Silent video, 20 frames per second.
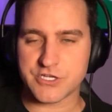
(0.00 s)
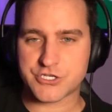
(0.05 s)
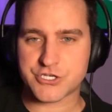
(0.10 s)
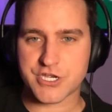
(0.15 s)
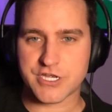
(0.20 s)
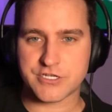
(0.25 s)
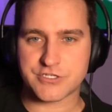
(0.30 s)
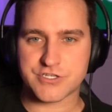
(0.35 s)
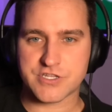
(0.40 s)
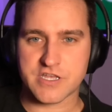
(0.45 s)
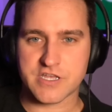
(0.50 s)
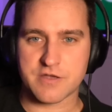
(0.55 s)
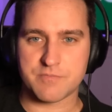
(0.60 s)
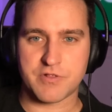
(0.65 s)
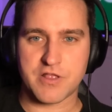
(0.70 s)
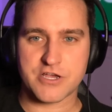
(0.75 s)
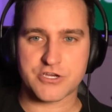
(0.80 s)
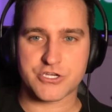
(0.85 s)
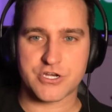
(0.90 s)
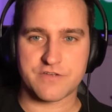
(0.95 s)
change the
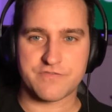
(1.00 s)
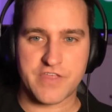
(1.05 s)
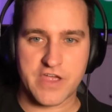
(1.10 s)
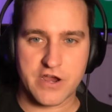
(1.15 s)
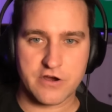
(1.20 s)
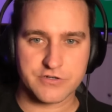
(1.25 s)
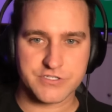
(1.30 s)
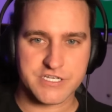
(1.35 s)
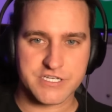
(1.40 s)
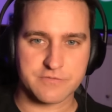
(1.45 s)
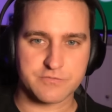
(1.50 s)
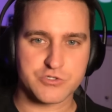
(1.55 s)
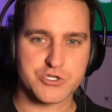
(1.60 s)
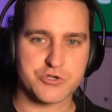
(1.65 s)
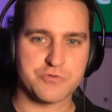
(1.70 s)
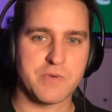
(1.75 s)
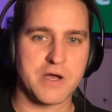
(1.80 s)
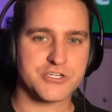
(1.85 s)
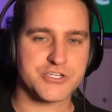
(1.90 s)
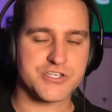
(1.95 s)
complexion of their team too
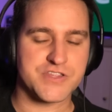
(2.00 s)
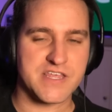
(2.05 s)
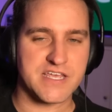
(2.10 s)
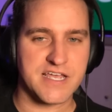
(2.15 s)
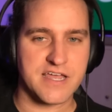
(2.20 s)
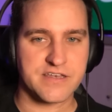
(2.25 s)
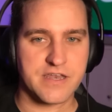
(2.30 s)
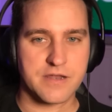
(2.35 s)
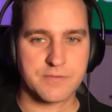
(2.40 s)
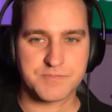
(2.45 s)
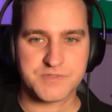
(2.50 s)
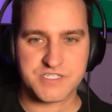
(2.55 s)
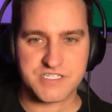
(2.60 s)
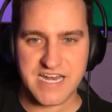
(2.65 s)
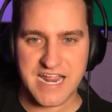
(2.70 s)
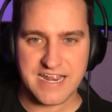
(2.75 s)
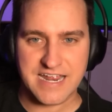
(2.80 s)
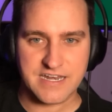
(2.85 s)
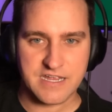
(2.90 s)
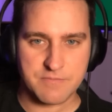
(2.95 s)
much. They end up
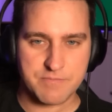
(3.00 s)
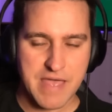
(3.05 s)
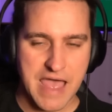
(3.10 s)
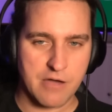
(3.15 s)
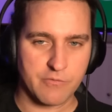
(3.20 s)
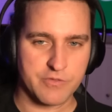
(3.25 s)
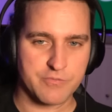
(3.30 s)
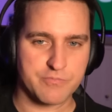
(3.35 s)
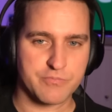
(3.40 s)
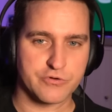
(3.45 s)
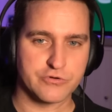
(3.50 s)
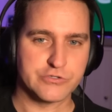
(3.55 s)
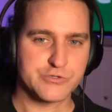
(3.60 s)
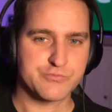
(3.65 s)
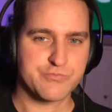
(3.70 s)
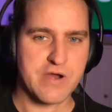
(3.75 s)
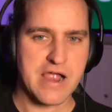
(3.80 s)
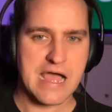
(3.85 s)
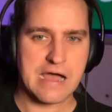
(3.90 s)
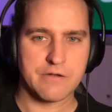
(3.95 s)
standing pat with Bruce
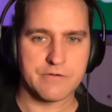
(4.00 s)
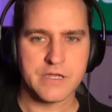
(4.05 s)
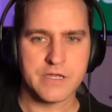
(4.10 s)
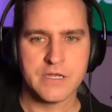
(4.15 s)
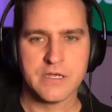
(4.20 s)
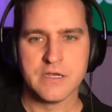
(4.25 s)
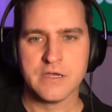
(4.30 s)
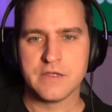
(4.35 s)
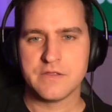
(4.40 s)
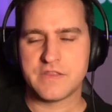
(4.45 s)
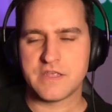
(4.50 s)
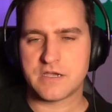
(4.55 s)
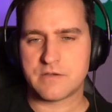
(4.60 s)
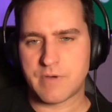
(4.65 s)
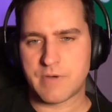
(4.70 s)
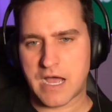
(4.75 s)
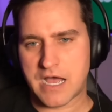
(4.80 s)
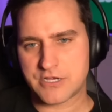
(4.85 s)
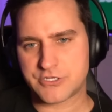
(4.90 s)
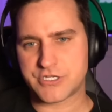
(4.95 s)
Brown. The
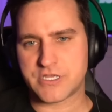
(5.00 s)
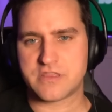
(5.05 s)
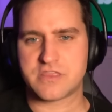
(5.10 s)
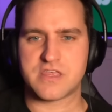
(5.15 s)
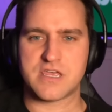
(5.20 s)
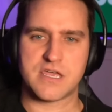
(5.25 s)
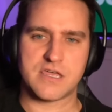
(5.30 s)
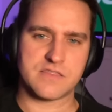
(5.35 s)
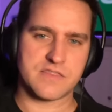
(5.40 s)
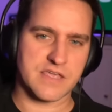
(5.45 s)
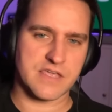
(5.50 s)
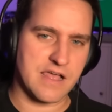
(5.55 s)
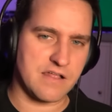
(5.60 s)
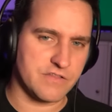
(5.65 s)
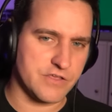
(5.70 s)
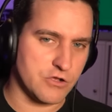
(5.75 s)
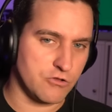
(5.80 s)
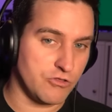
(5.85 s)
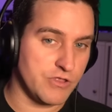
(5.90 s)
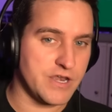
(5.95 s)
Agbaji thing, the Kelly
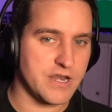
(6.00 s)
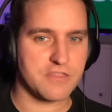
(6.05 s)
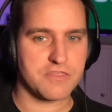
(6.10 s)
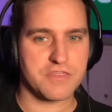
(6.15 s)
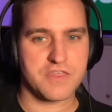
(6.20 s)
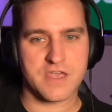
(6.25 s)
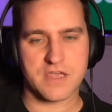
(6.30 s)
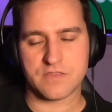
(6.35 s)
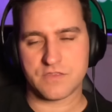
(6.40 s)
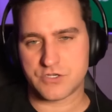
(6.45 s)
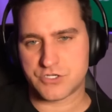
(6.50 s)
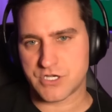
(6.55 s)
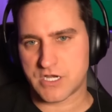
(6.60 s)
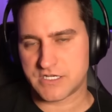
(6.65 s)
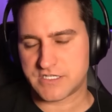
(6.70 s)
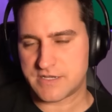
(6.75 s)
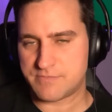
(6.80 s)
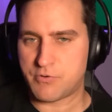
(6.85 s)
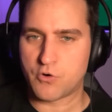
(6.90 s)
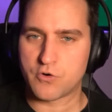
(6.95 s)
Olynyk thing, the
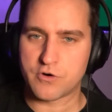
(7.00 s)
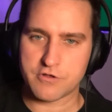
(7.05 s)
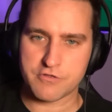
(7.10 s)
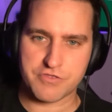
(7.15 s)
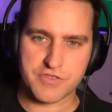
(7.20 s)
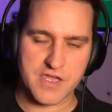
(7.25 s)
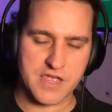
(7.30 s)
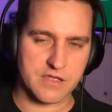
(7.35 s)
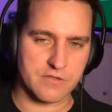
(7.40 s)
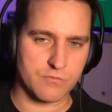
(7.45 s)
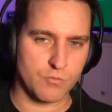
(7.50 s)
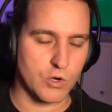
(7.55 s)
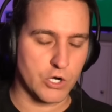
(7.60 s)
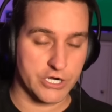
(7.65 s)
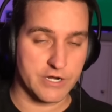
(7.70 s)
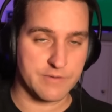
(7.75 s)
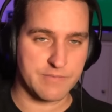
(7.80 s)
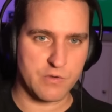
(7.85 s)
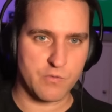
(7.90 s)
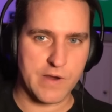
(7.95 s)
Jontay Porter thing, we're
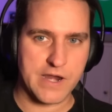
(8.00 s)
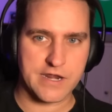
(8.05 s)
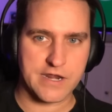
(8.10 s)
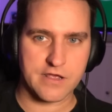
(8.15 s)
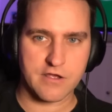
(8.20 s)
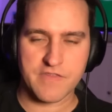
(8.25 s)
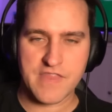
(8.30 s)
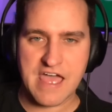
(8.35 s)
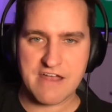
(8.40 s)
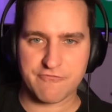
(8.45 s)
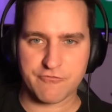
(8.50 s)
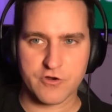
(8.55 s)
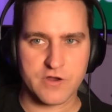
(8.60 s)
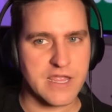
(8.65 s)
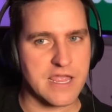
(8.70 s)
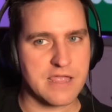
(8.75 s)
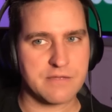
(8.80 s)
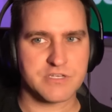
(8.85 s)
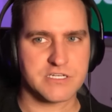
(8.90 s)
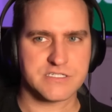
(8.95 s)
going to be waiting on that for a
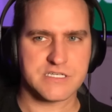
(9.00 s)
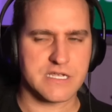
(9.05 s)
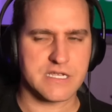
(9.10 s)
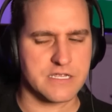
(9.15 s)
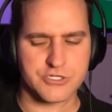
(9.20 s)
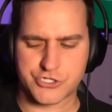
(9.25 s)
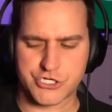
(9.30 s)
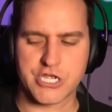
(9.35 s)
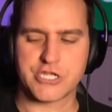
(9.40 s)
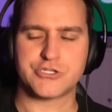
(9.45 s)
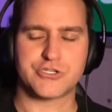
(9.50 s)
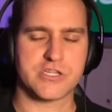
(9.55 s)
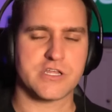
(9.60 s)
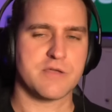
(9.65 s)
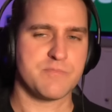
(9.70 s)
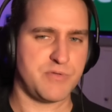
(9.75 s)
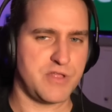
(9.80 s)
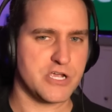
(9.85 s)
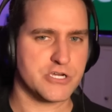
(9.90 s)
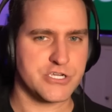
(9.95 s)
game. Doesn't change the
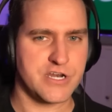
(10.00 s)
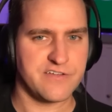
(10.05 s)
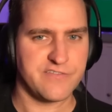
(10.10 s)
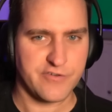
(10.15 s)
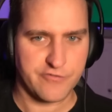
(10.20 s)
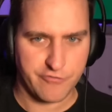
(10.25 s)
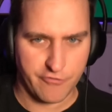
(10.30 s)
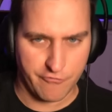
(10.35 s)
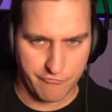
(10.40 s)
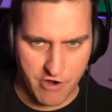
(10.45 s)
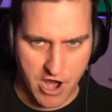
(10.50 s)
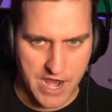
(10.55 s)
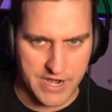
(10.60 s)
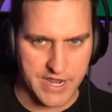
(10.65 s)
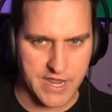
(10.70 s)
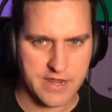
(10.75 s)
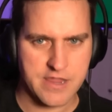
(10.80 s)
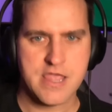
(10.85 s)
complexion of it for Friday,